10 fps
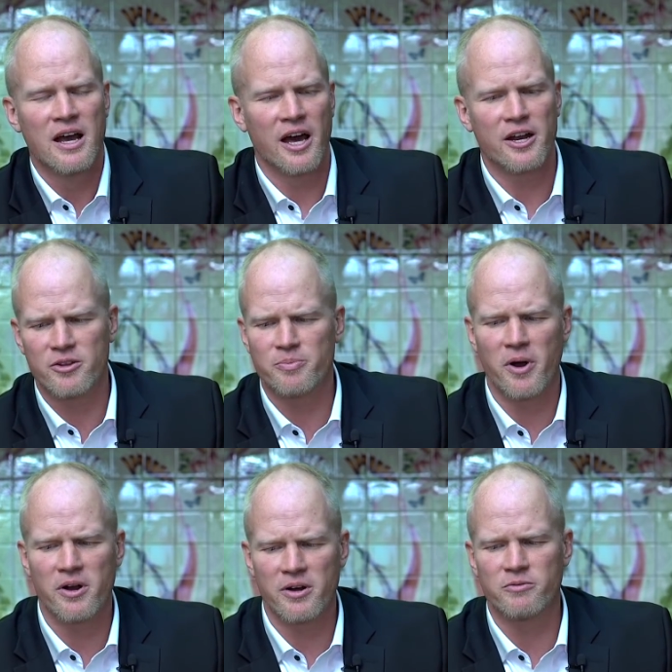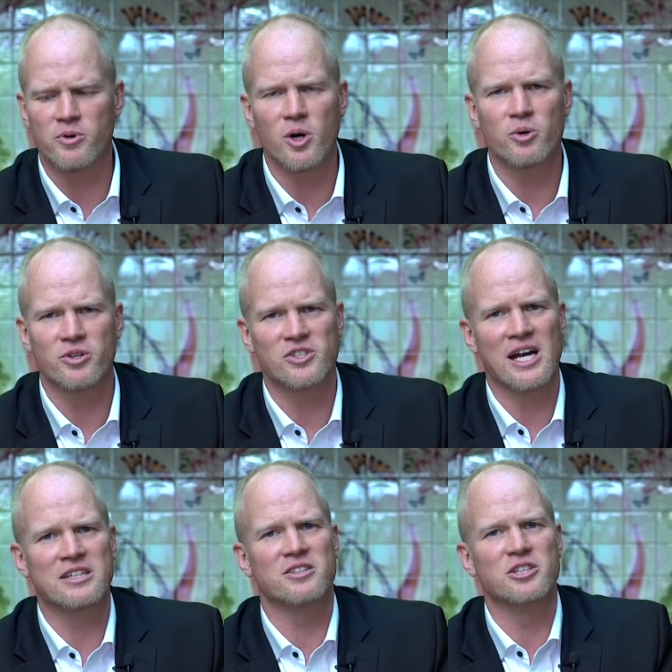Another part of growth is
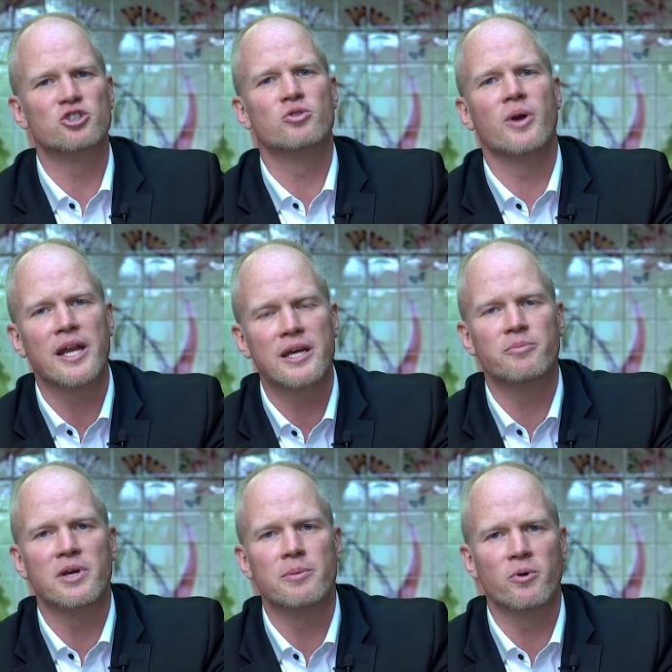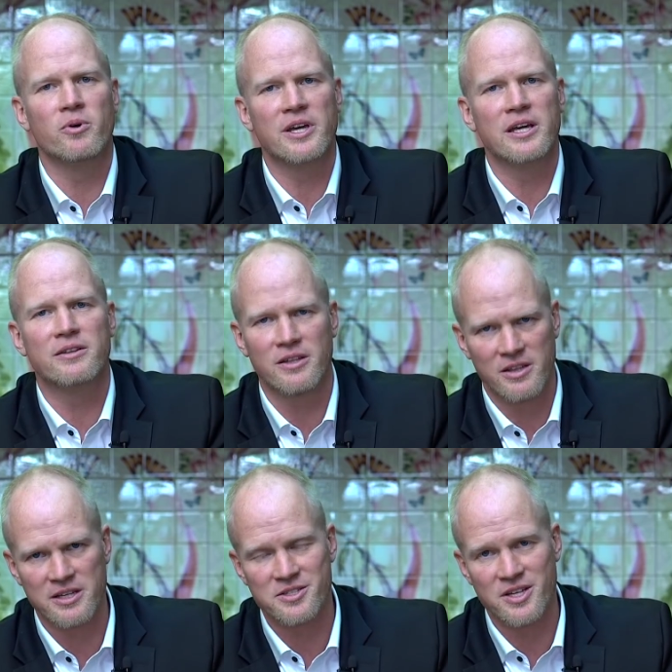actually training people in the
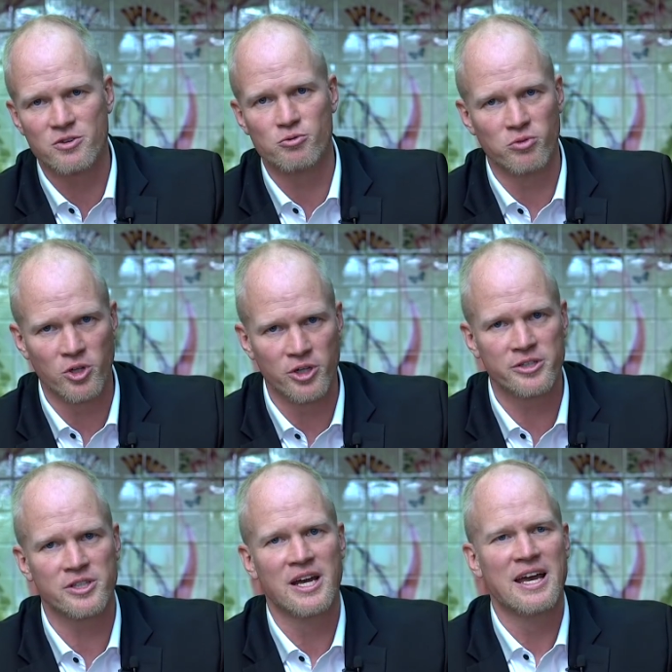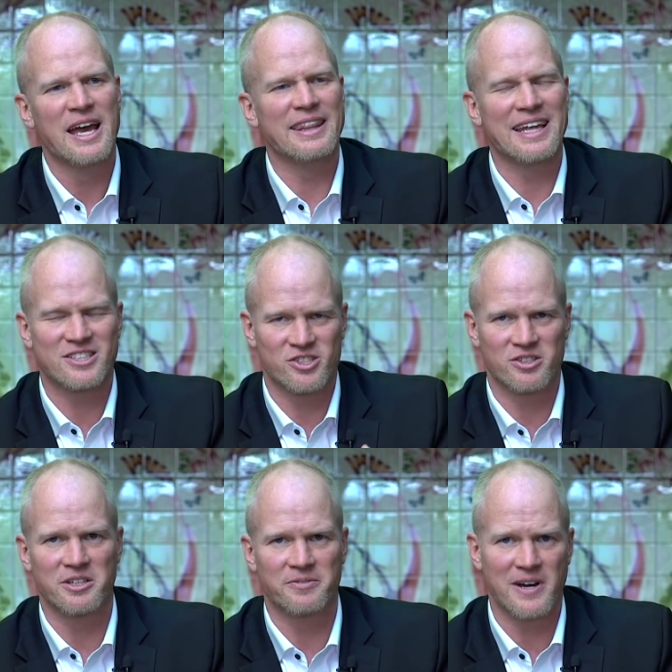things that you've learned, and that
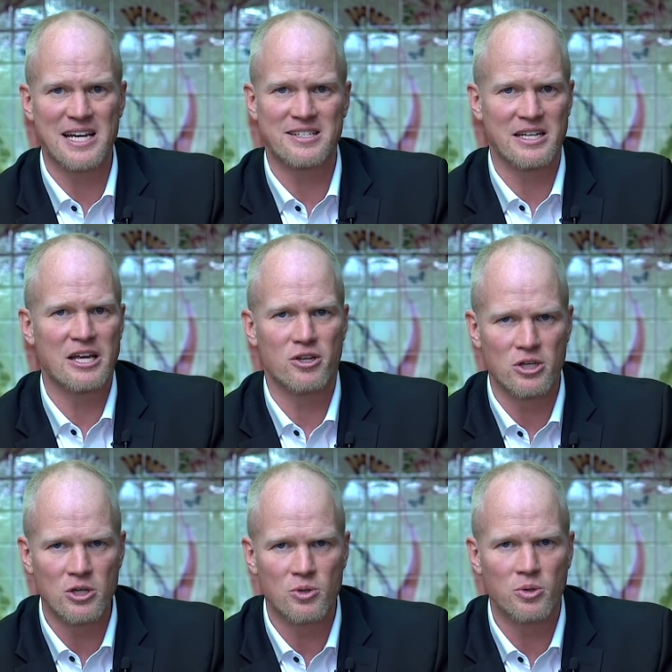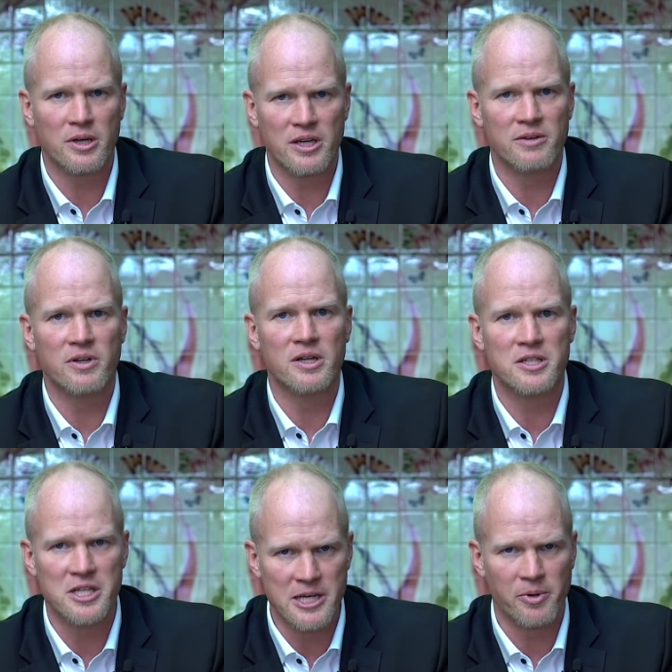solidifies it in you even
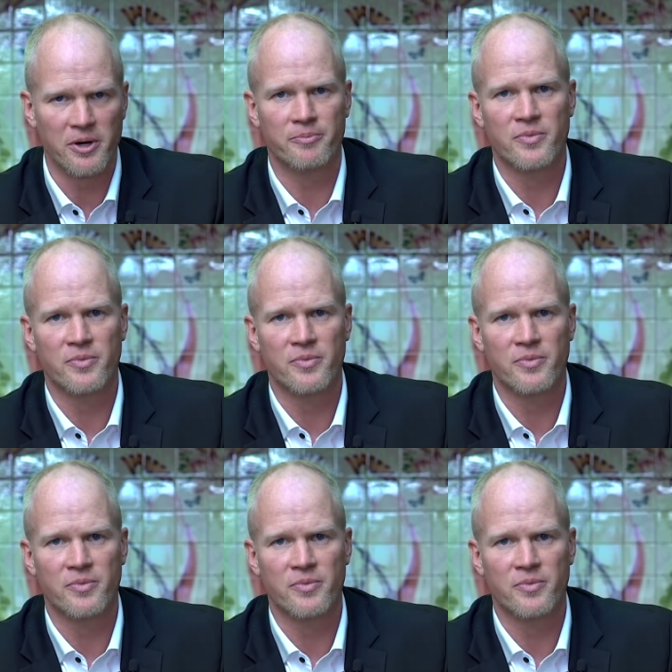deeper.